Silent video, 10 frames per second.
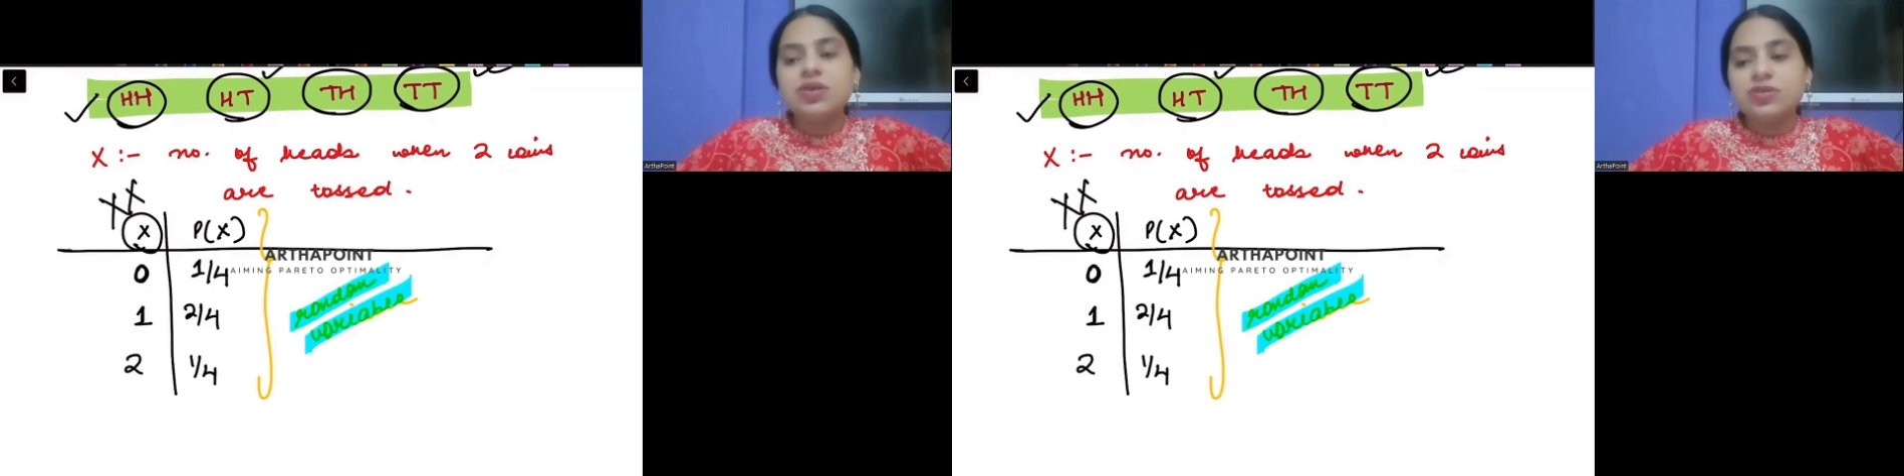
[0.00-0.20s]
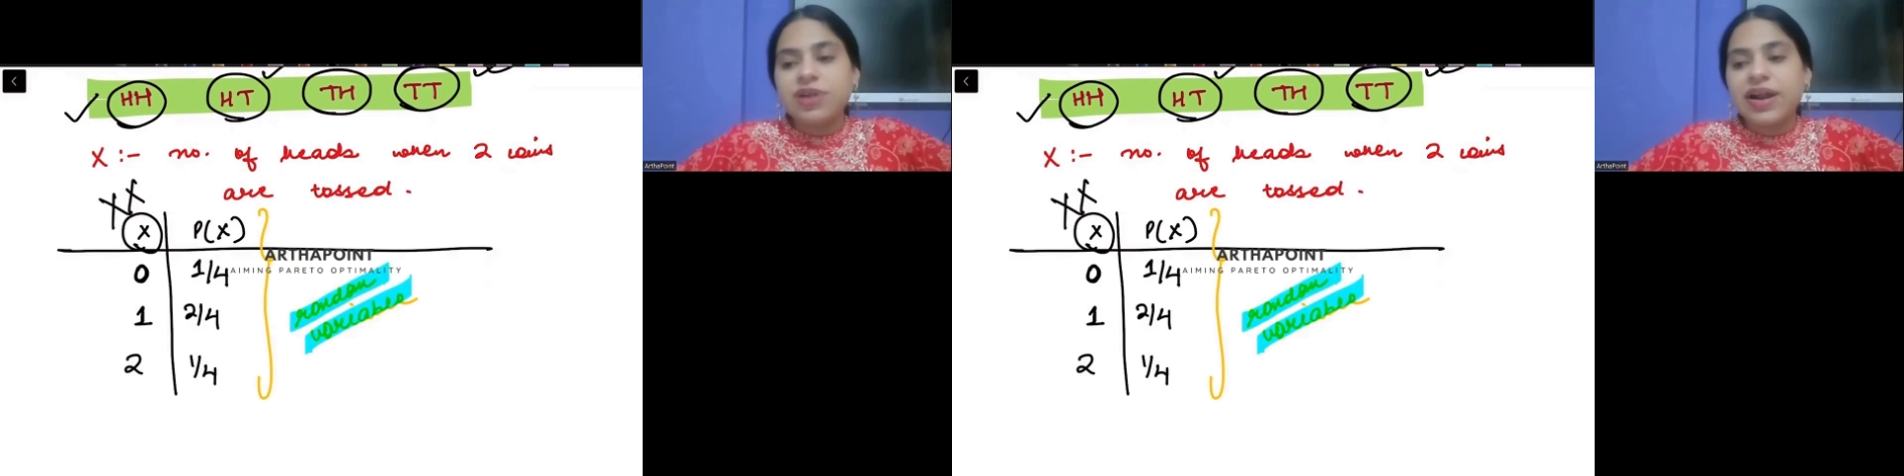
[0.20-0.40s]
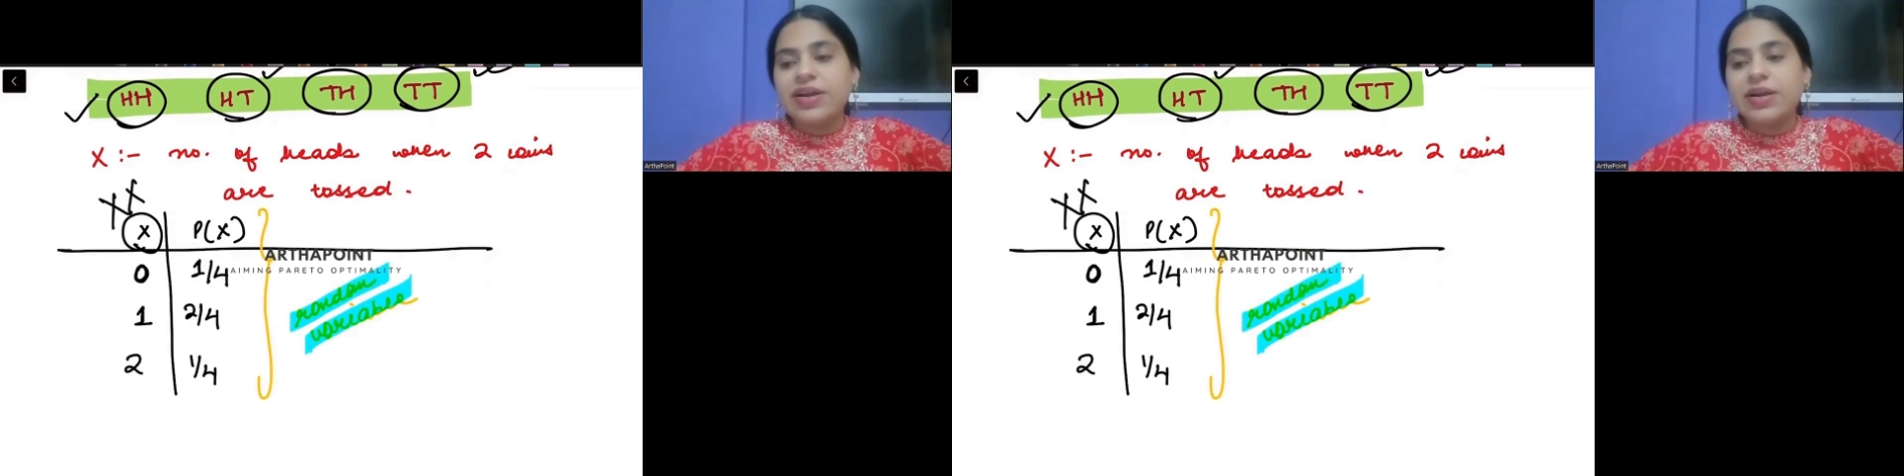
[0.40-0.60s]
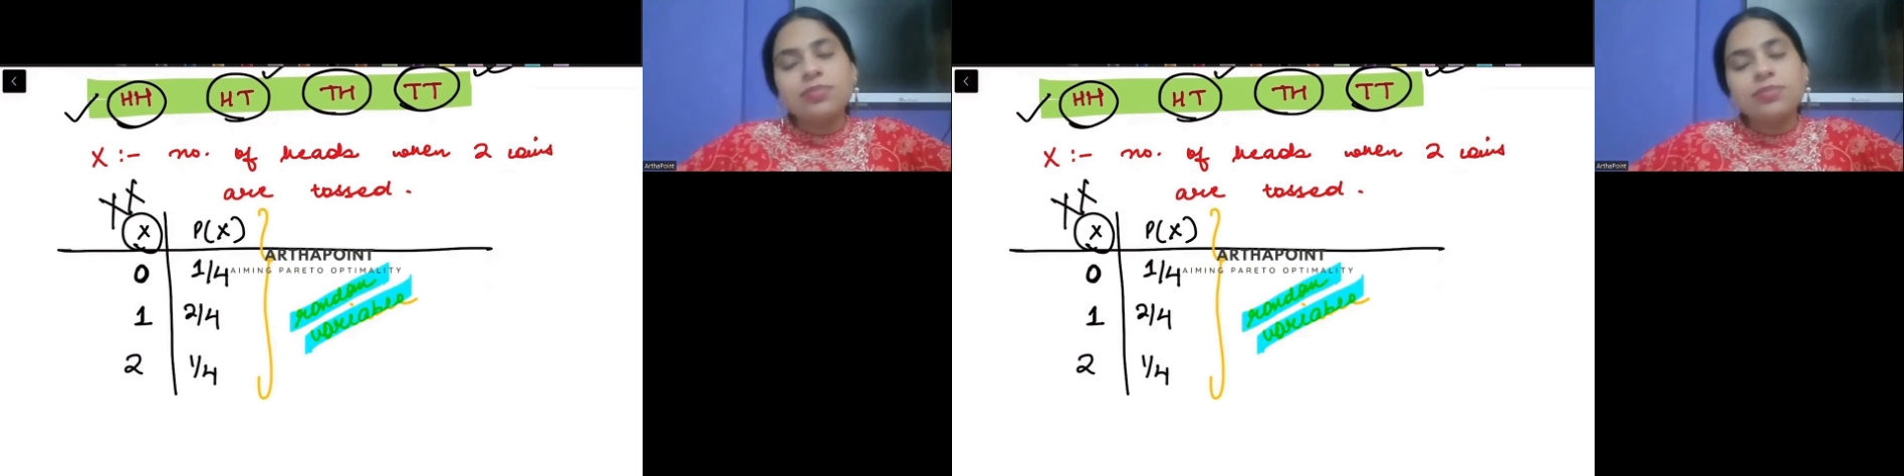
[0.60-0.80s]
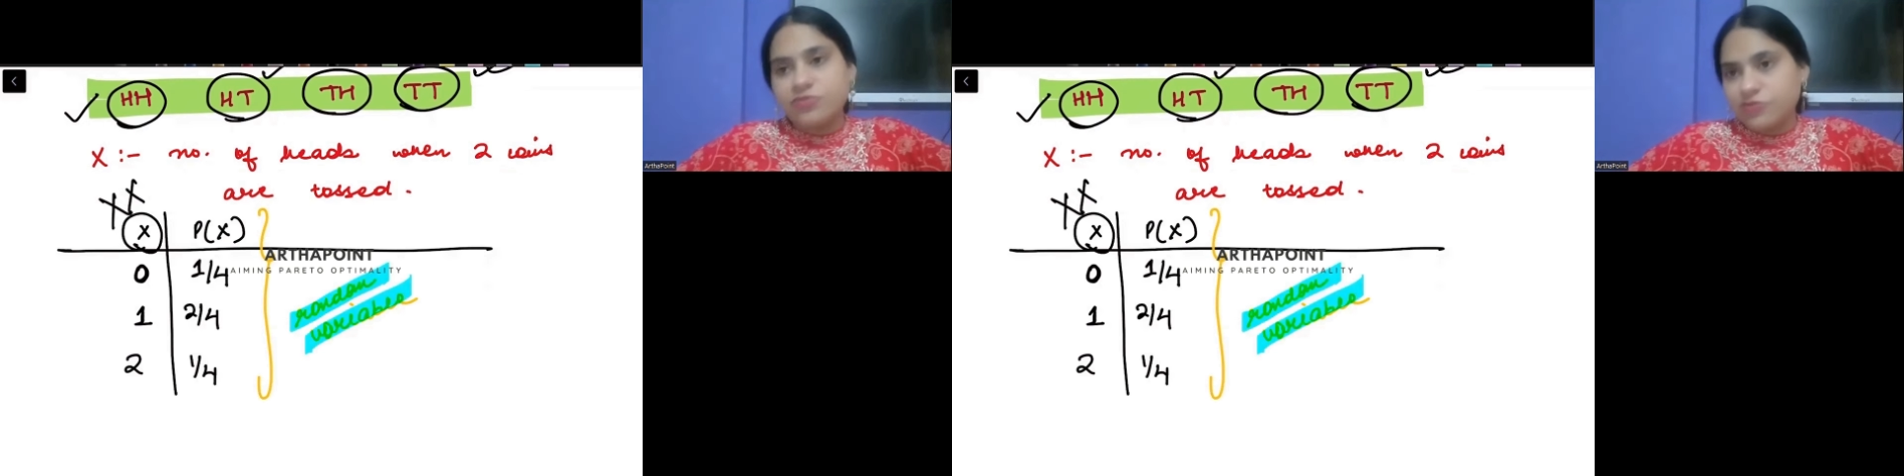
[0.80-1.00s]

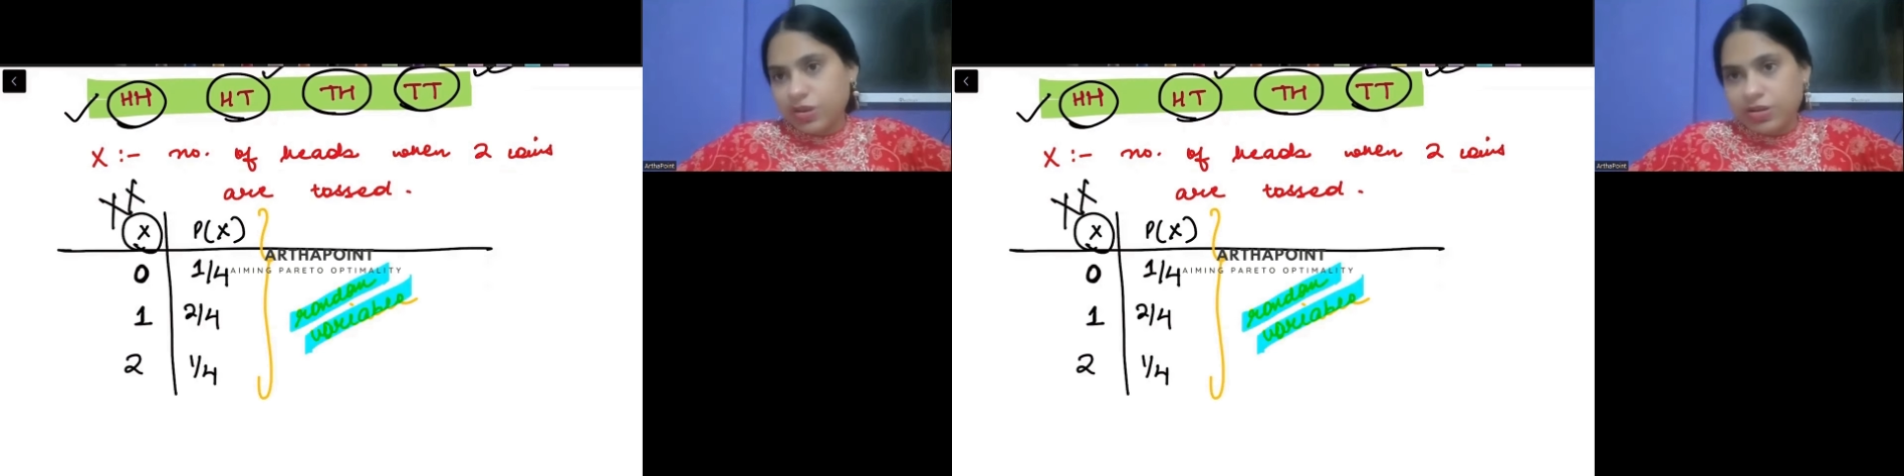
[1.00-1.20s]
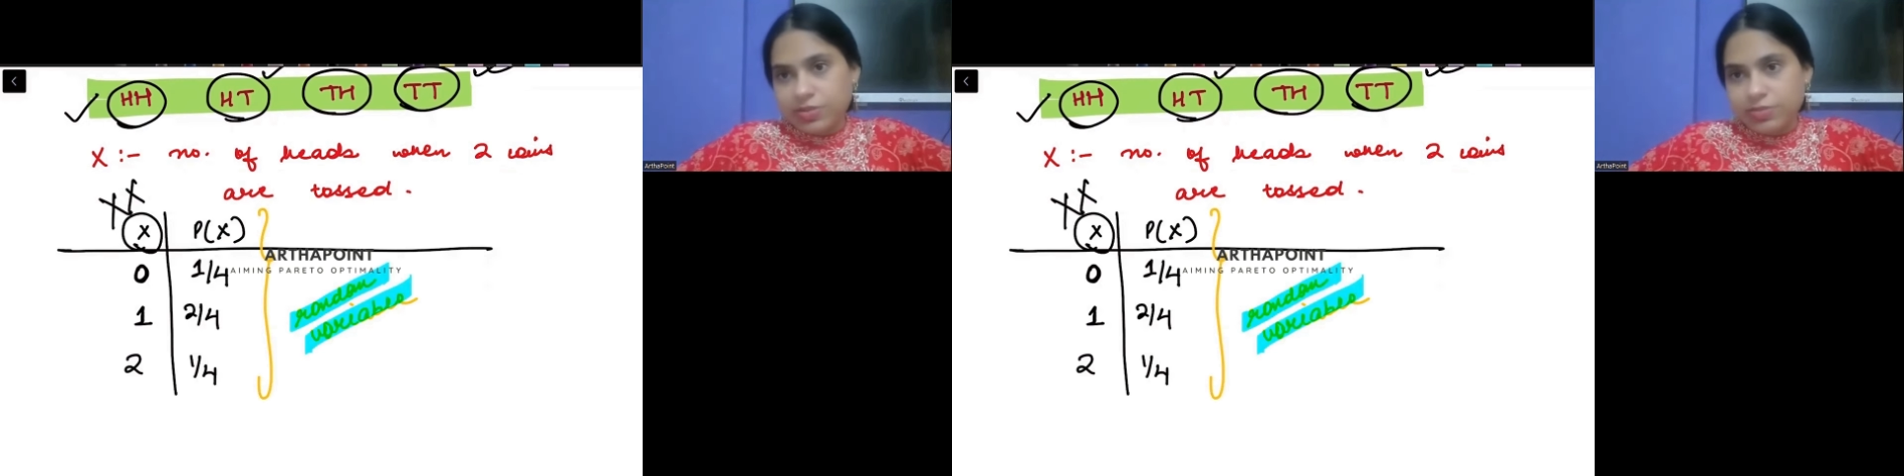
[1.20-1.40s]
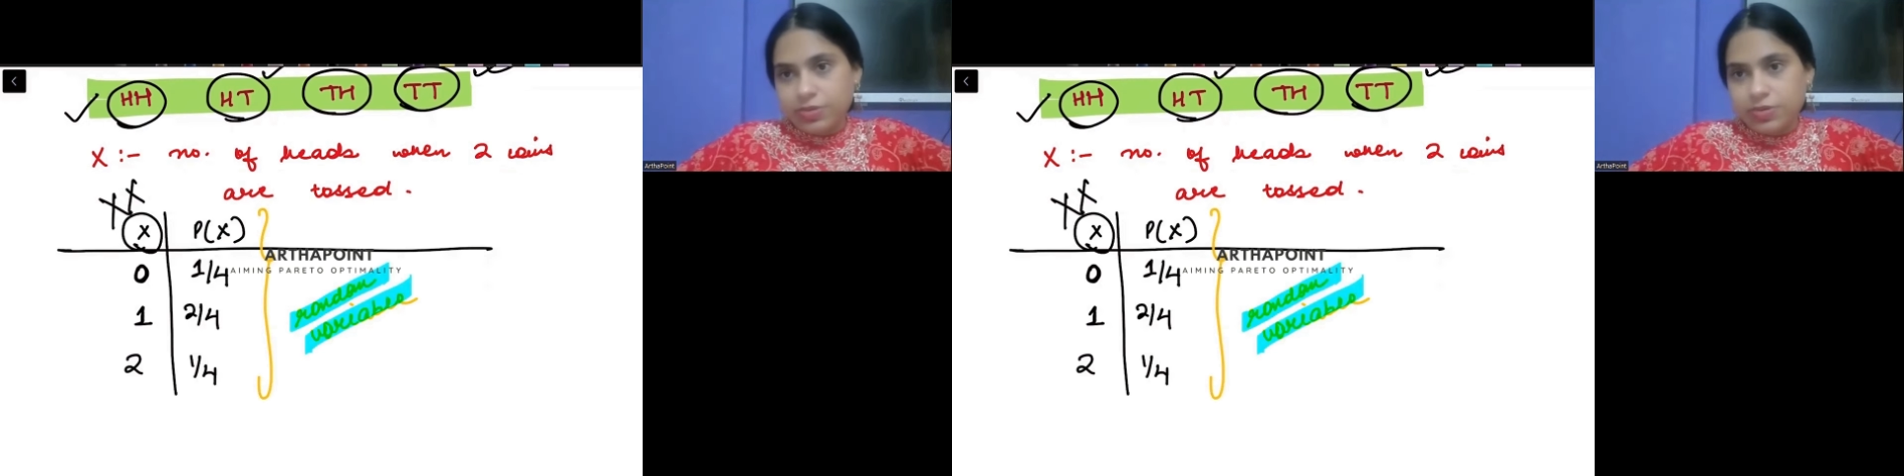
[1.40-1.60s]
random variable.